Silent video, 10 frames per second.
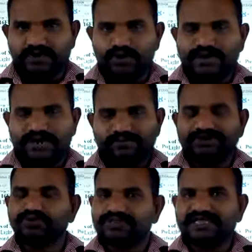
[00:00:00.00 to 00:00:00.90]
Okay, but
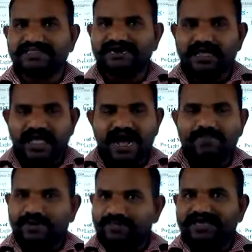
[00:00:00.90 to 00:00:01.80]
you think that I am
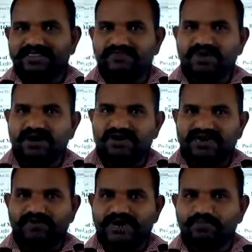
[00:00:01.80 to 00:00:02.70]
applying the
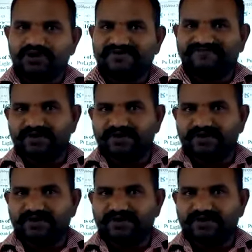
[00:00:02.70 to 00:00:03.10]
required amount of